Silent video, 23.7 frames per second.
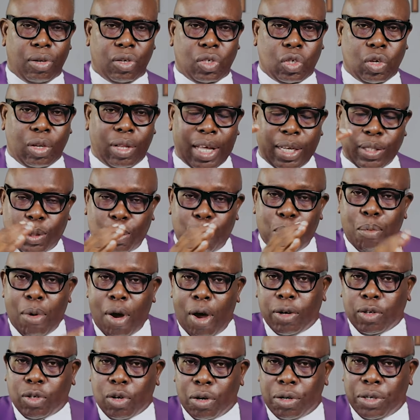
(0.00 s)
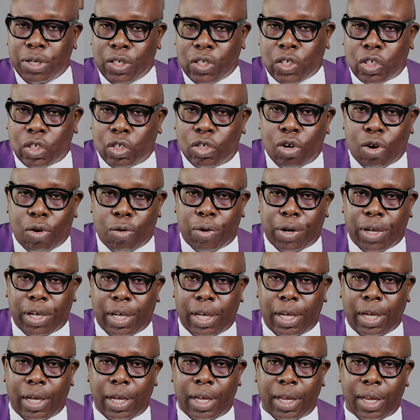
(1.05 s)
So there's more to this
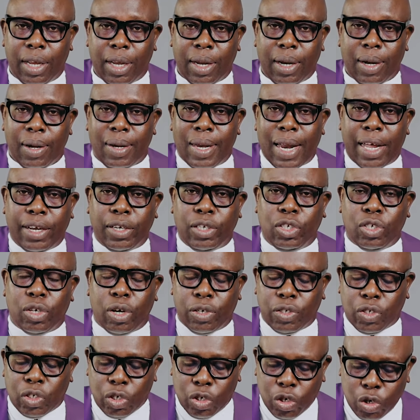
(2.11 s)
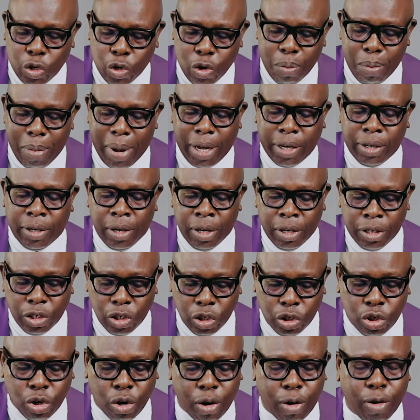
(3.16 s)
story than just human
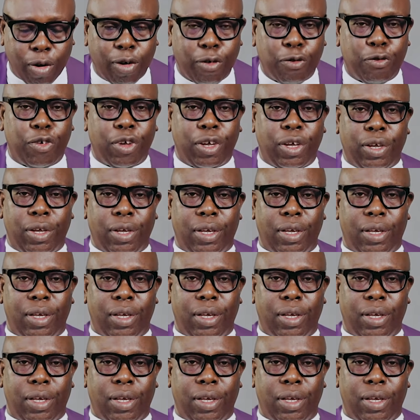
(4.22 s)
geography.